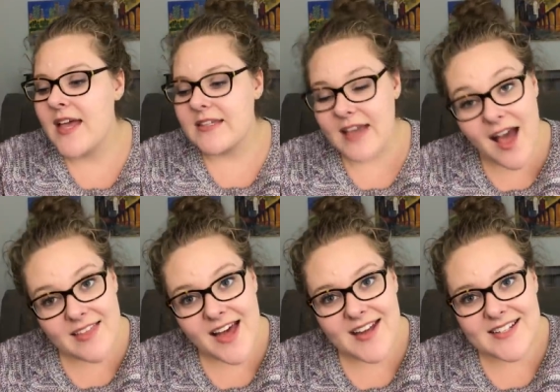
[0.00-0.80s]
yeah,
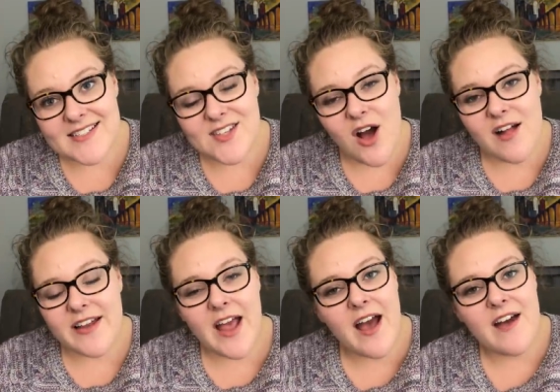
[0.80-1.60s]
that is all I
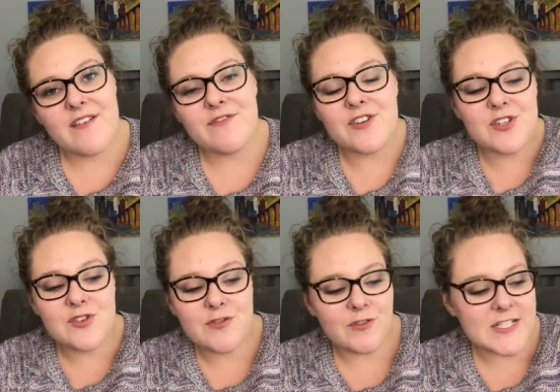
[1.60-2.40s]
have for
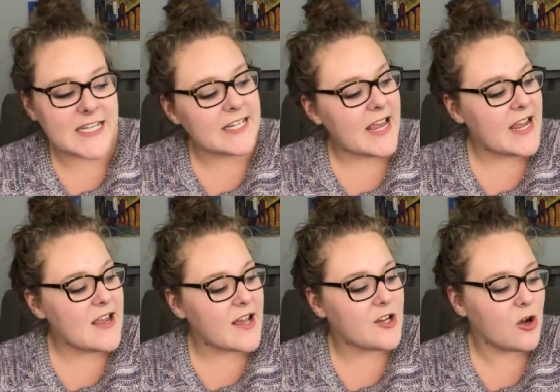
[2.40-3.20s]
you for today.
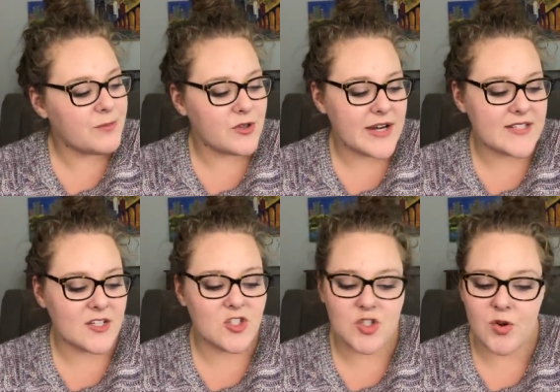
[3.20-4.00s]
I hope you guys
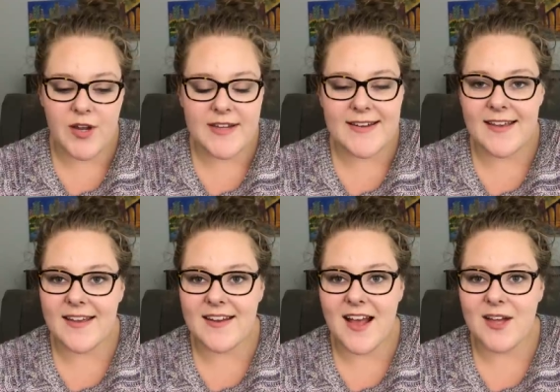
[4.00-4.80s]
enjoyed
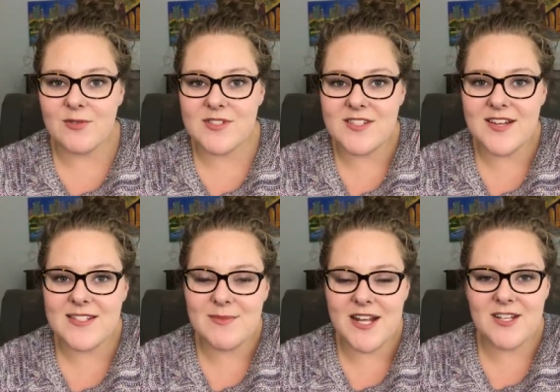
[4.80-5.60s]
and I will see you guys
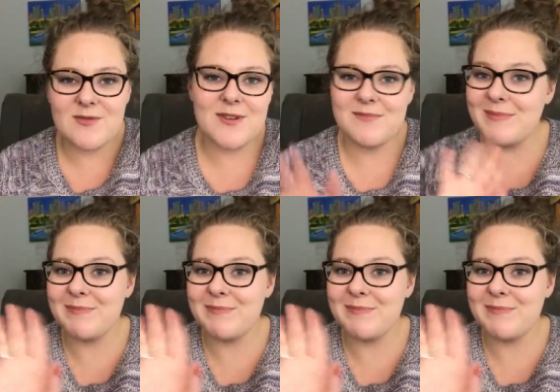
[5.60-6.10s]
in my next one.